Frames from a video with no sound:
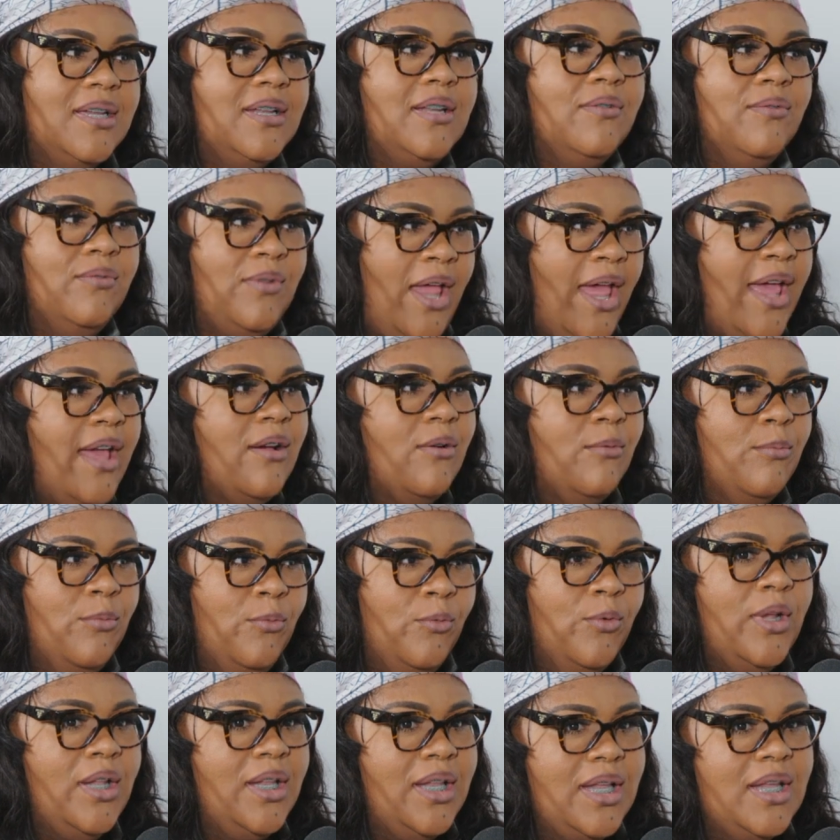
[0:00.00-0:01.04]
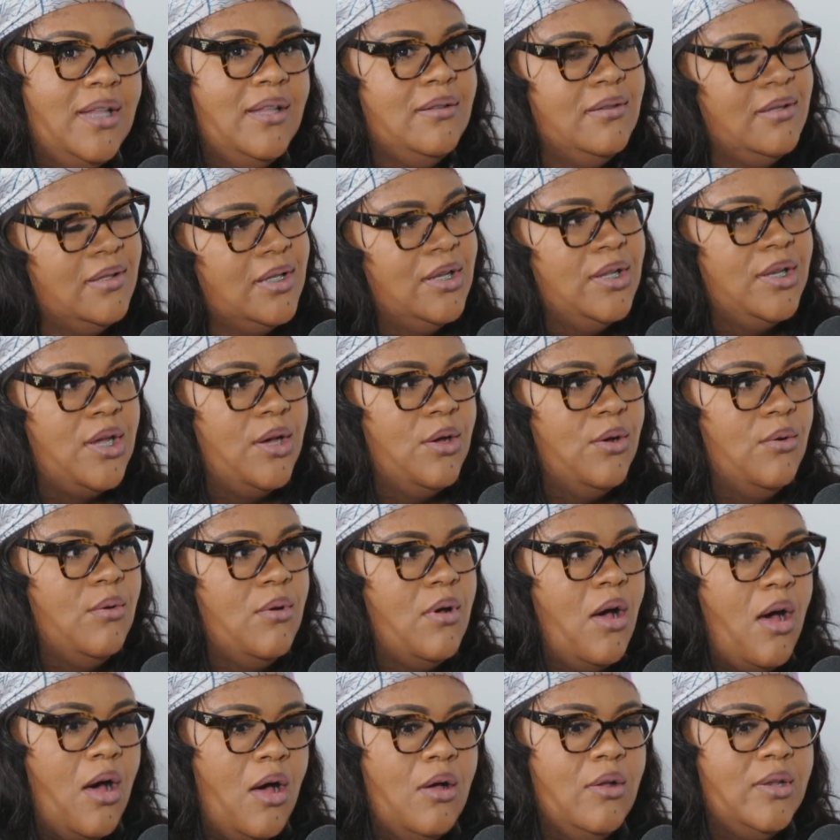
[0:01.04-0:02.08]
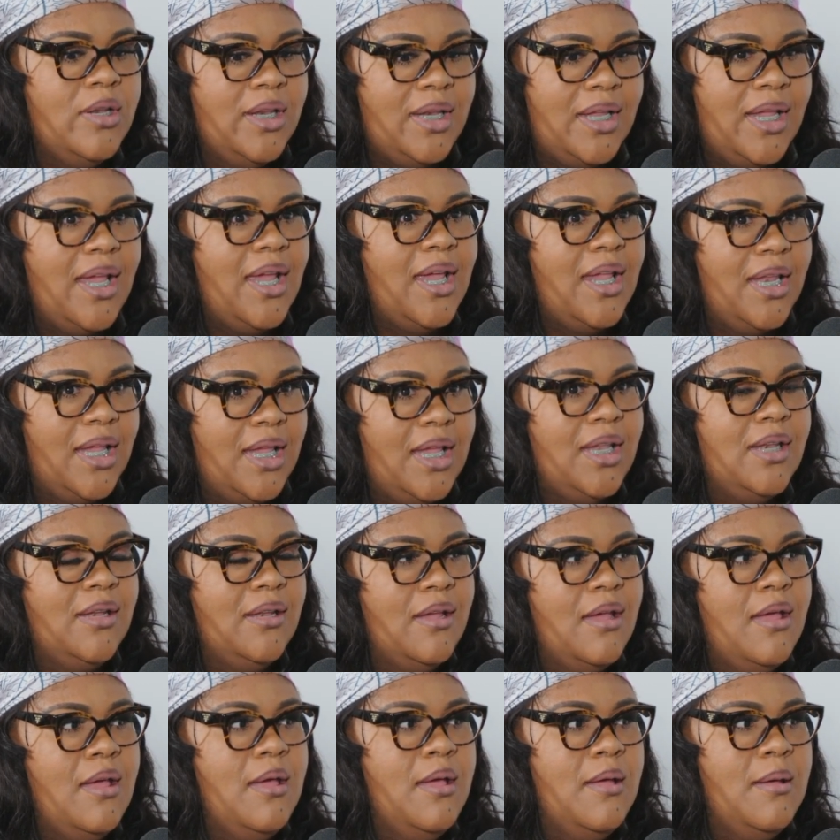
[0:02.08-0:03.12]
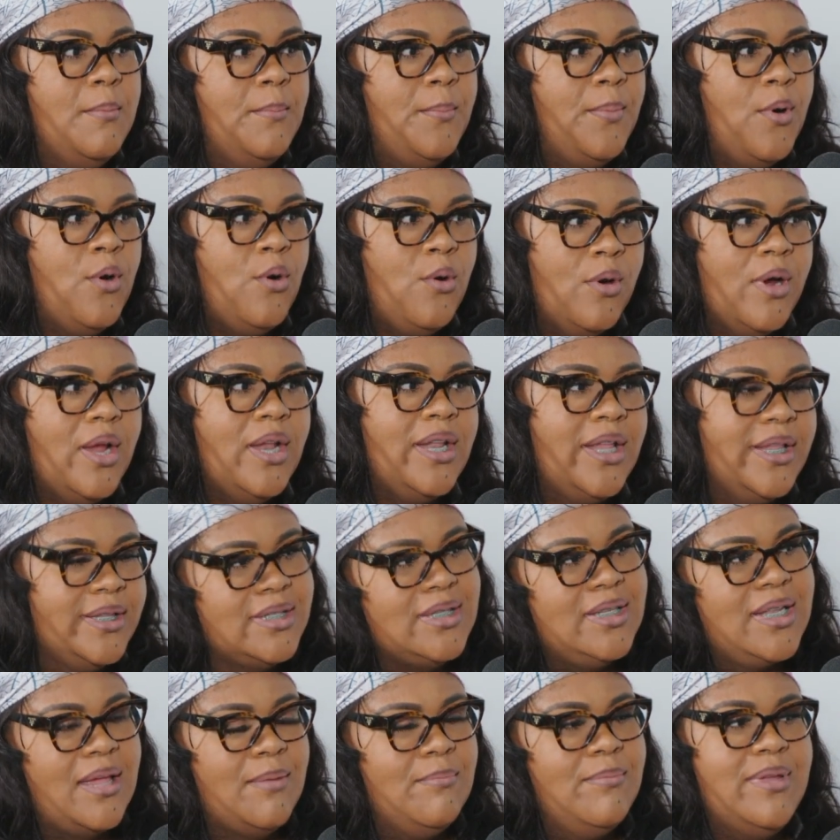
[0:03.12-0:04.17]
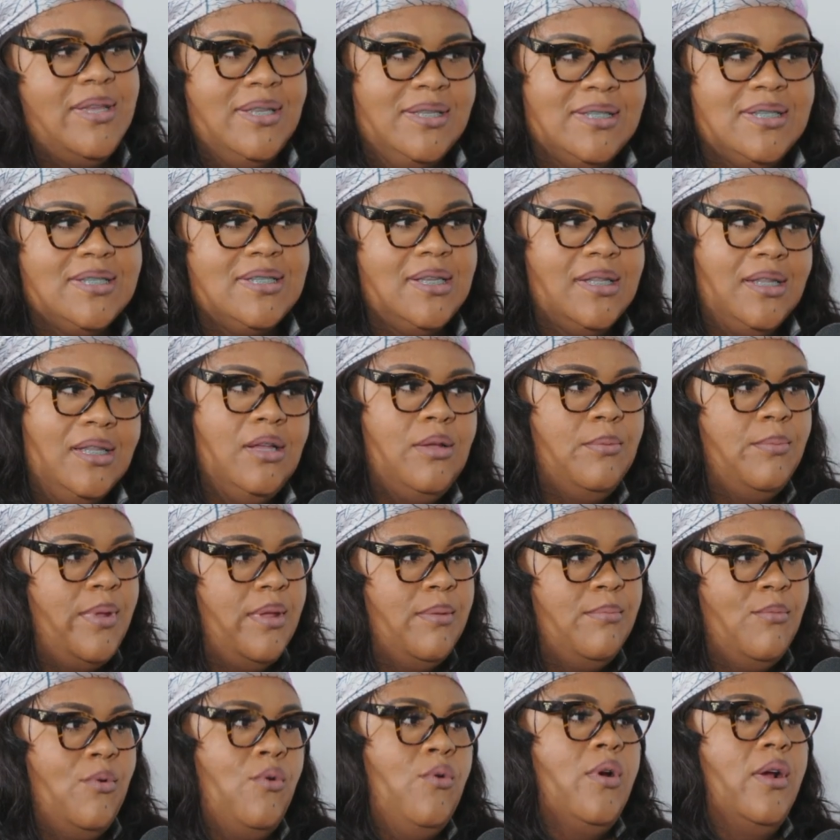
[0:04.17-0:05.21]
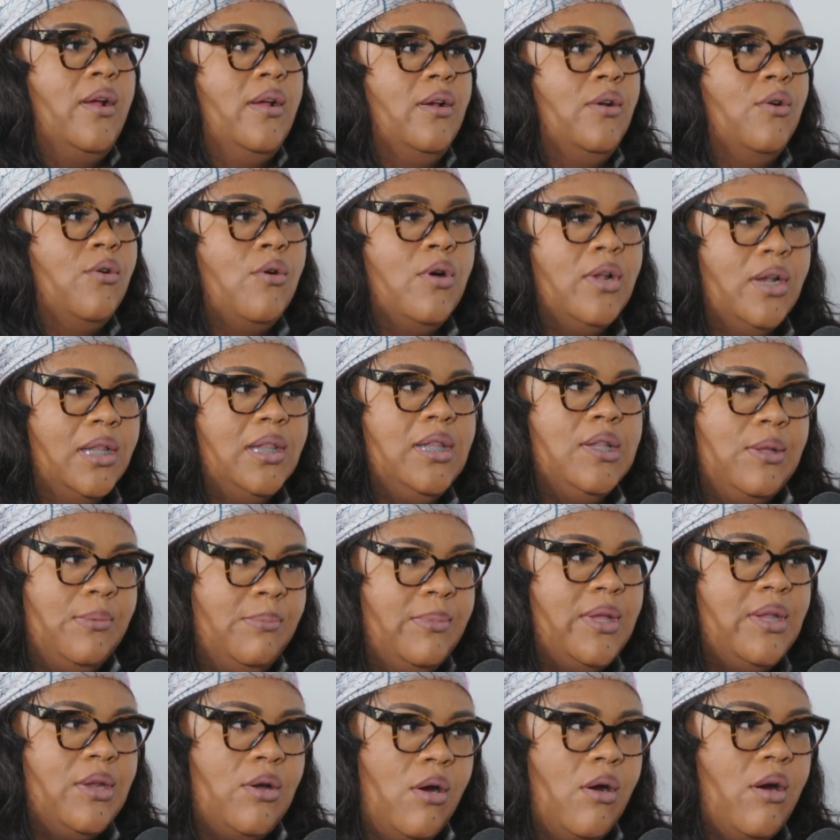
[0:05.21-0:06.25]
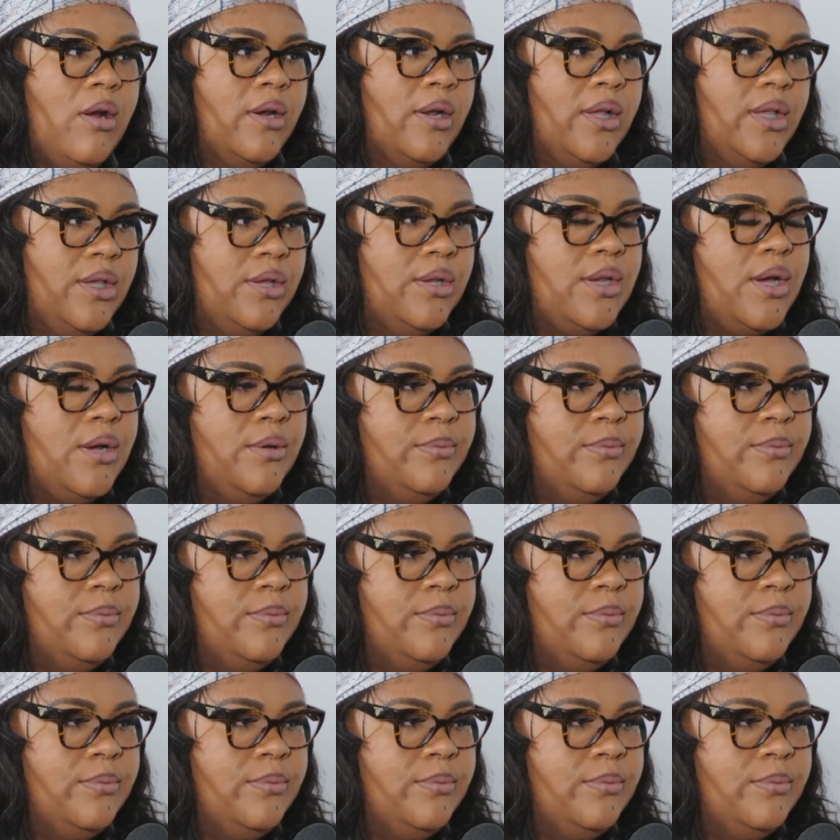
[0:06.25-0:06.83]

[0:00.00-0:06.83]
of like really, you know, honing in and pouring into that business a little bit more, going a little bit harder, you know?